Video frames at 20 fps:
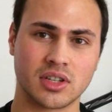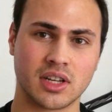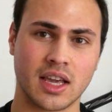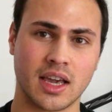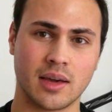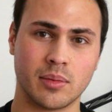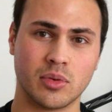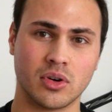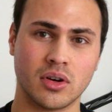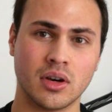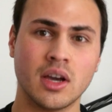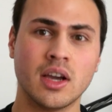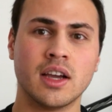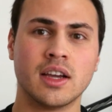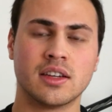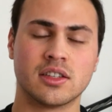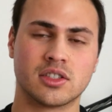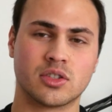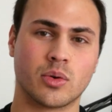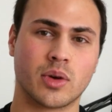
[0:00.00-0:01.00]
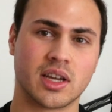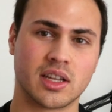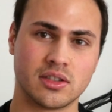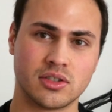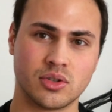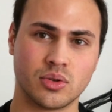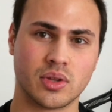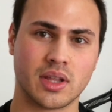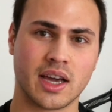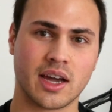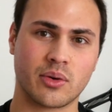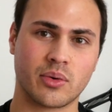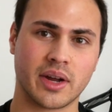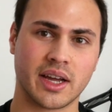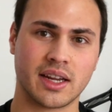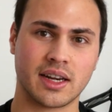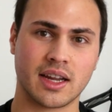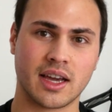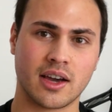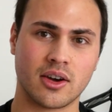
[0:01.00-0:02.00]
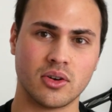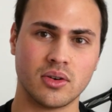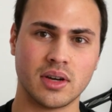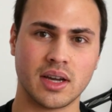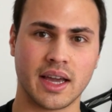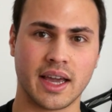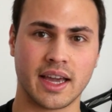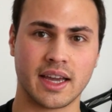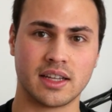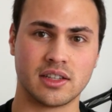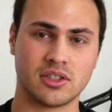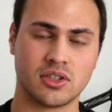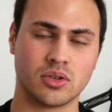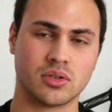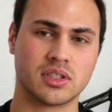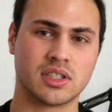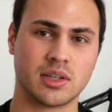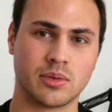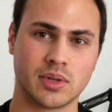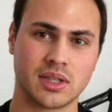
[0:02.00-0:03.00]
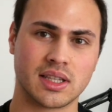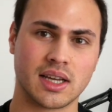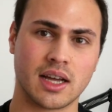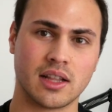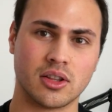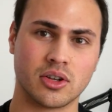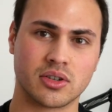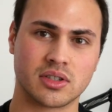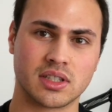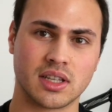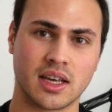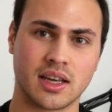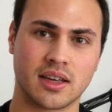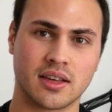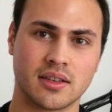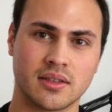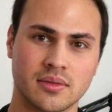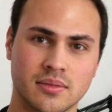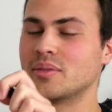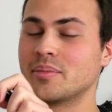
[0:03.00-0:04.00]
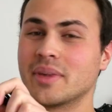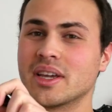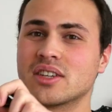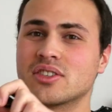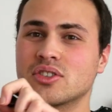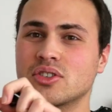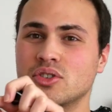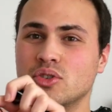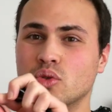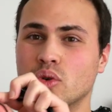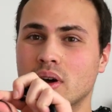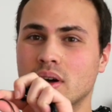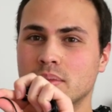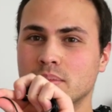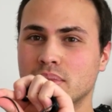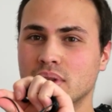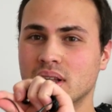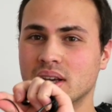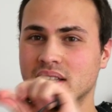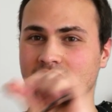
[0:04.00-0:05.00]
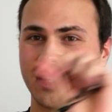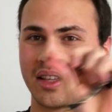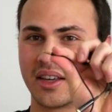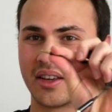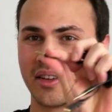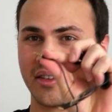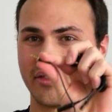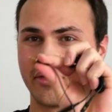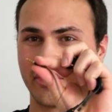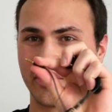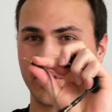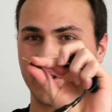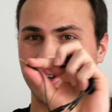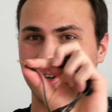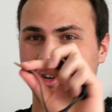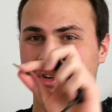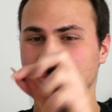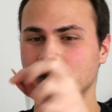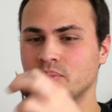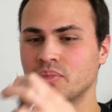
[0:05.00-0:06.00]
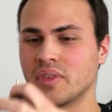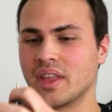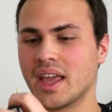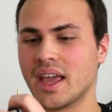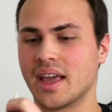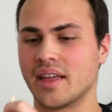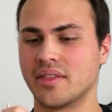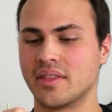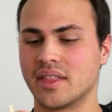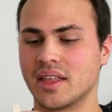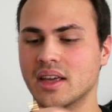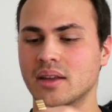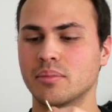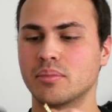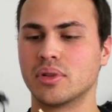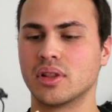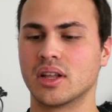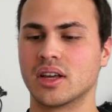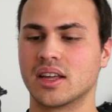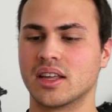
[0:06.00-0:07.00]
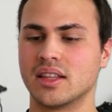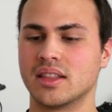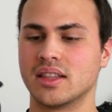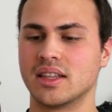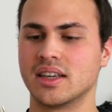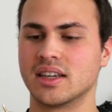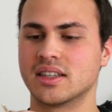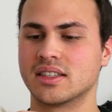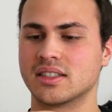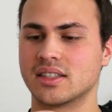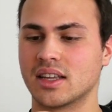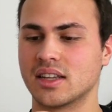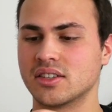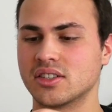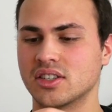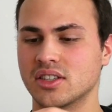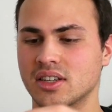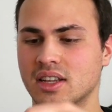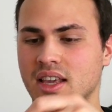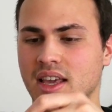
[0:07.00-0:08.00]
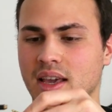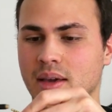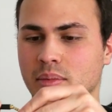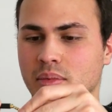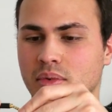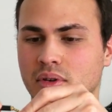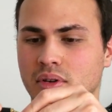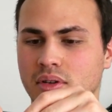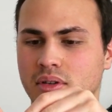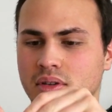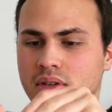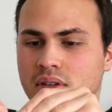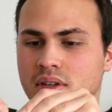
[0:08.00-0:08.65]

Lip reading: cable, so I can do that right now, and you'll see what that looks like. Make sure you unplug the converter and then plug in the extension cable,